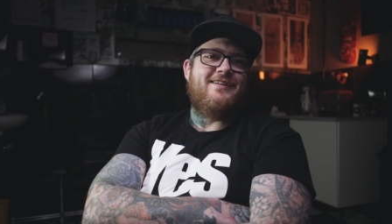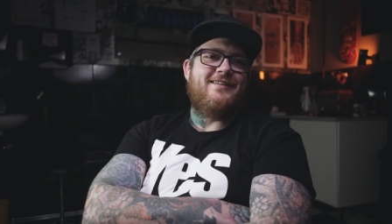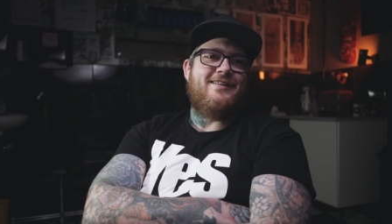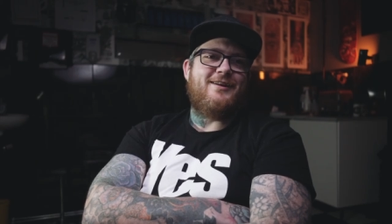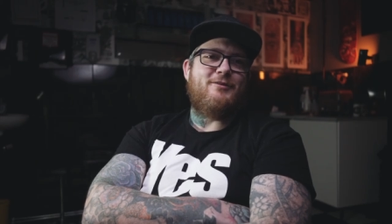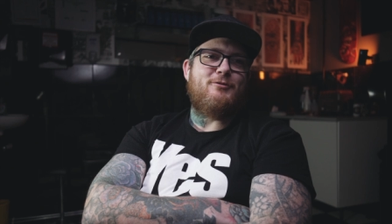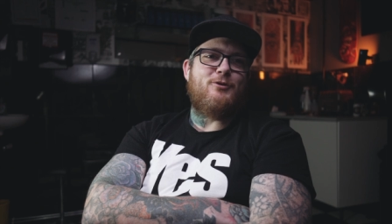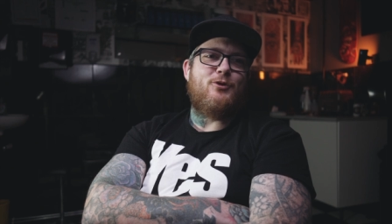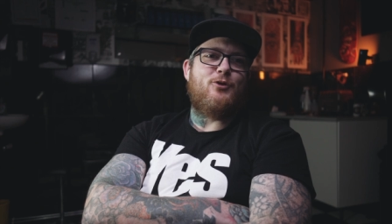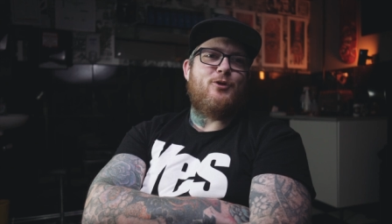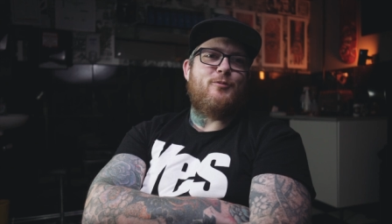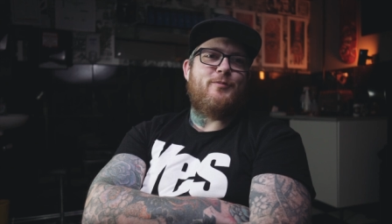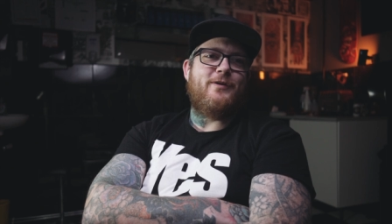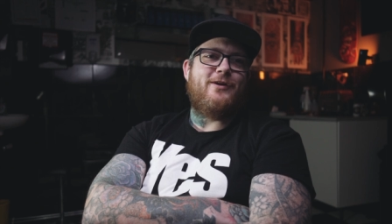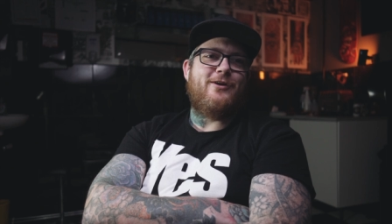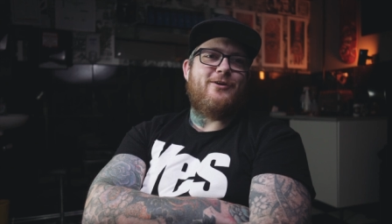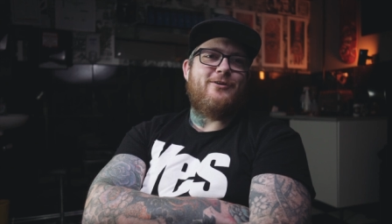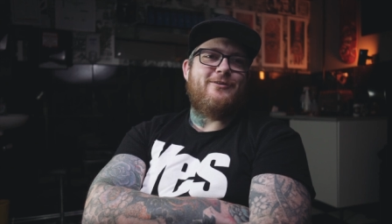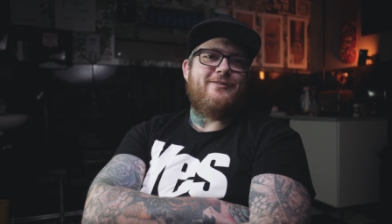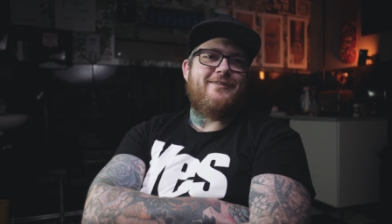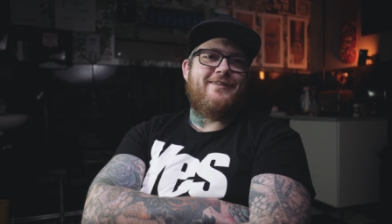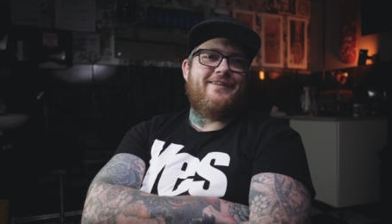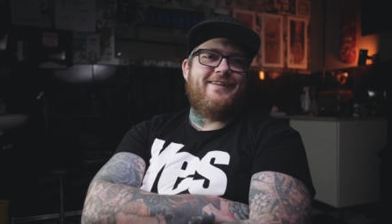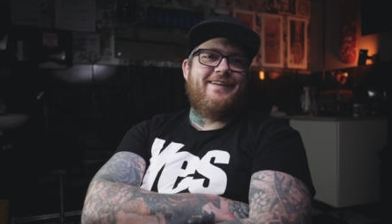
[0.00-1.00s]
they will all be
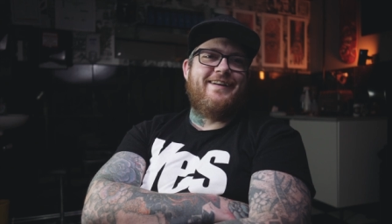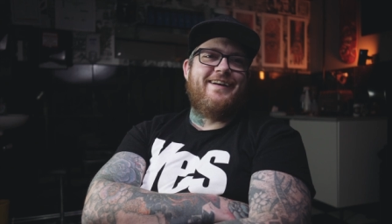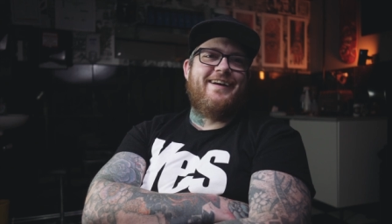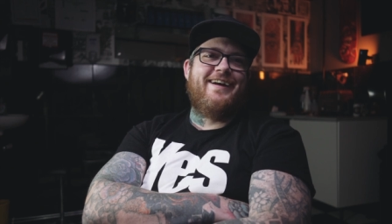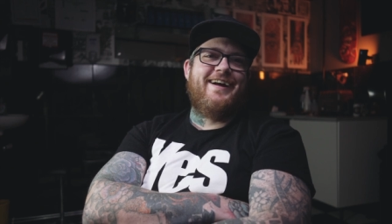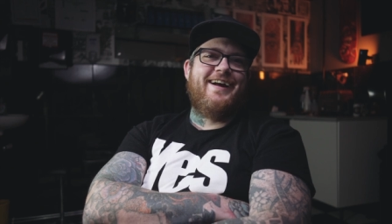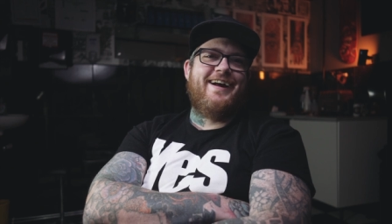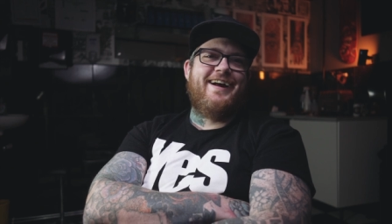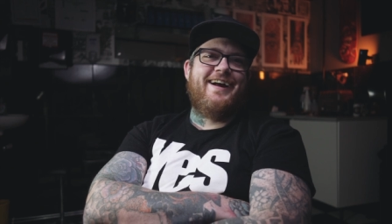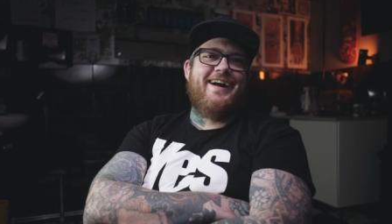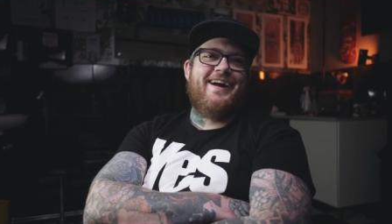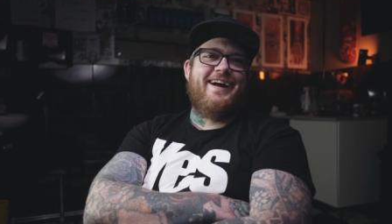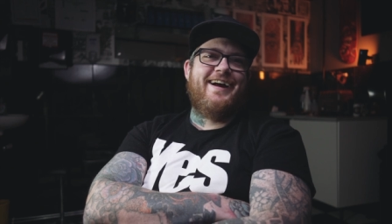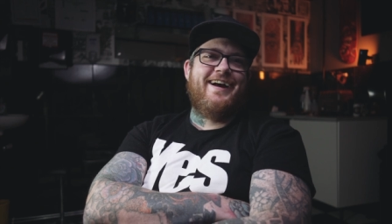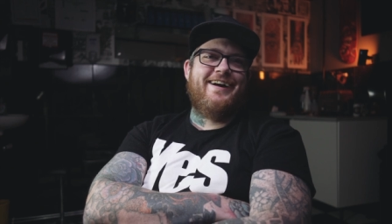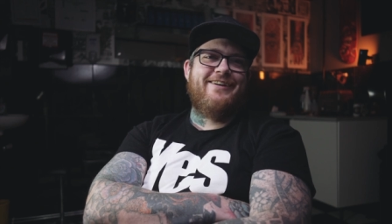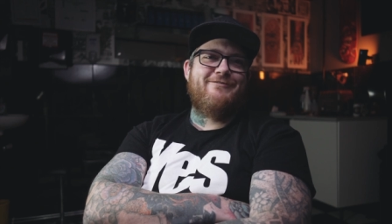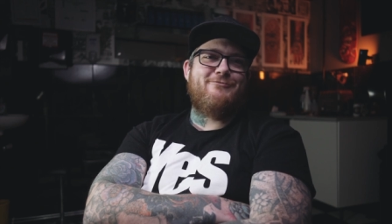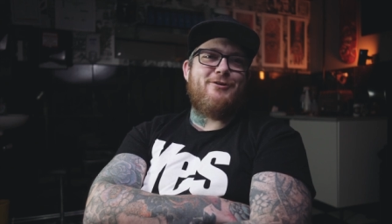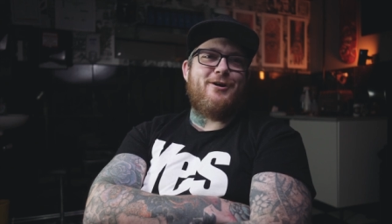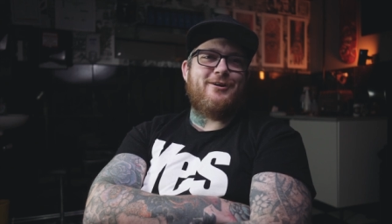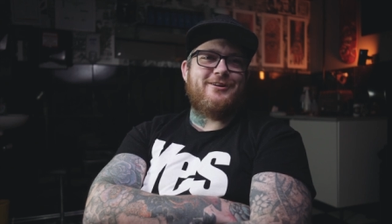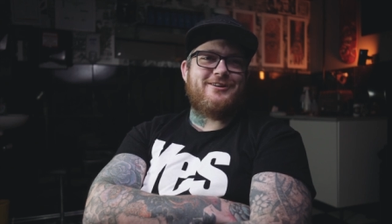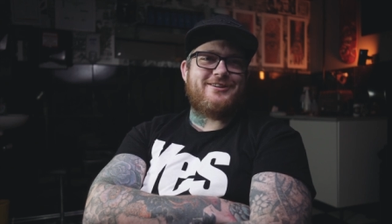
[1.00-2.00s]
on.
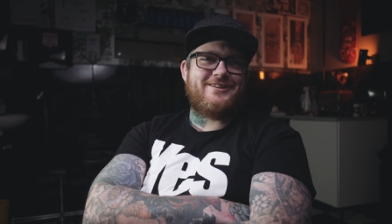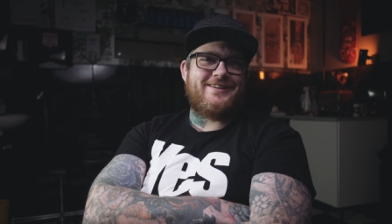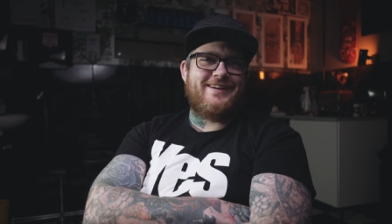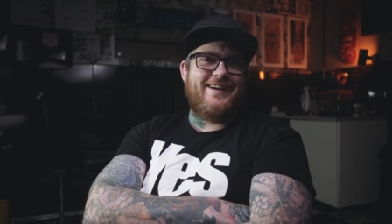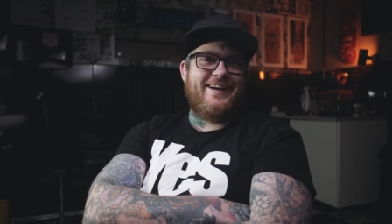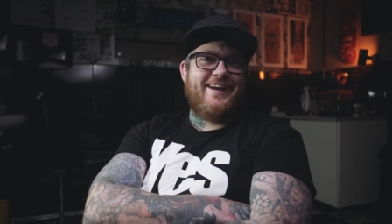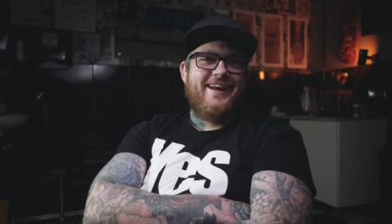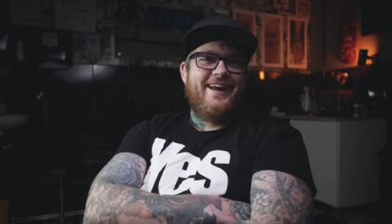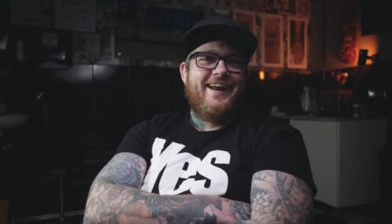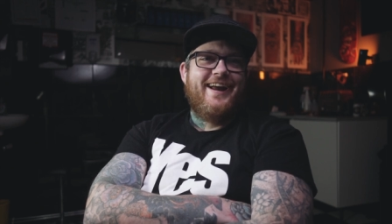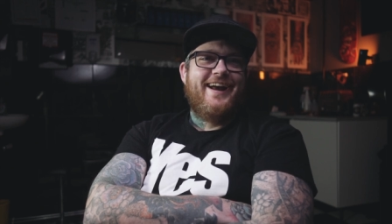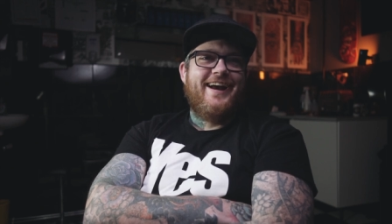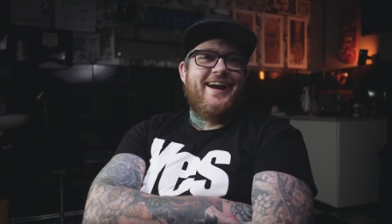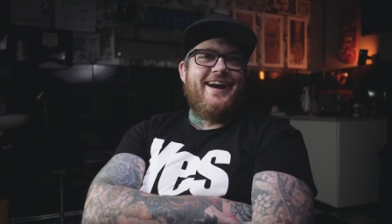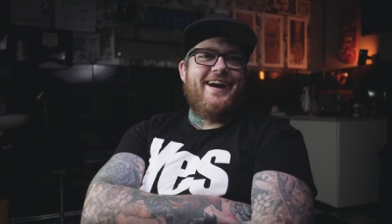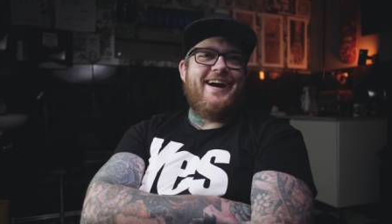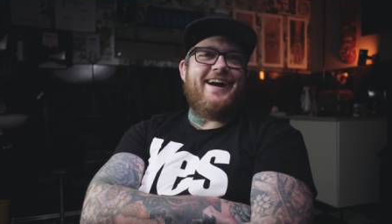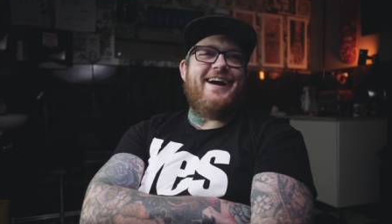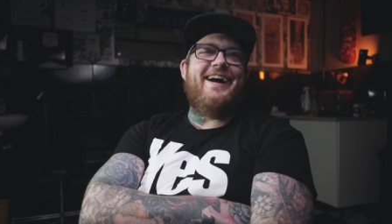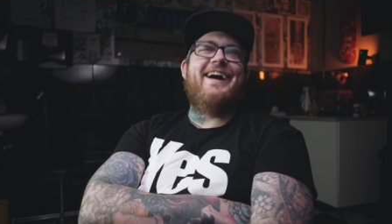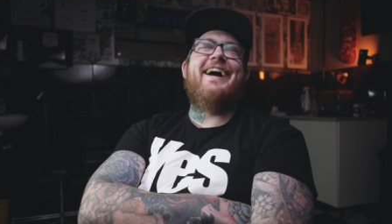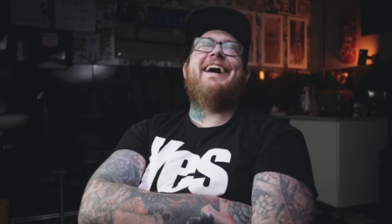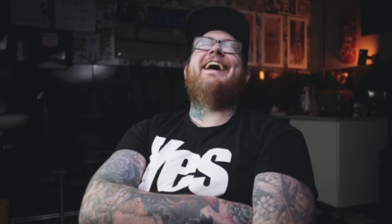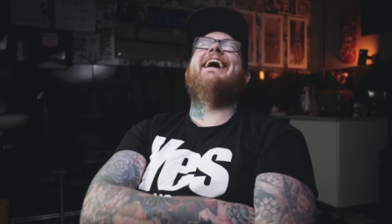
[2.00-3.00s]
Oh, yeah, see, I'm getting
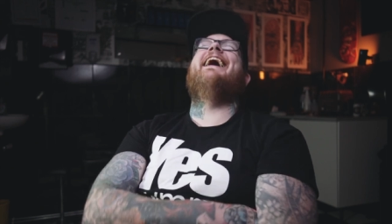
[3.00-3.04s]
my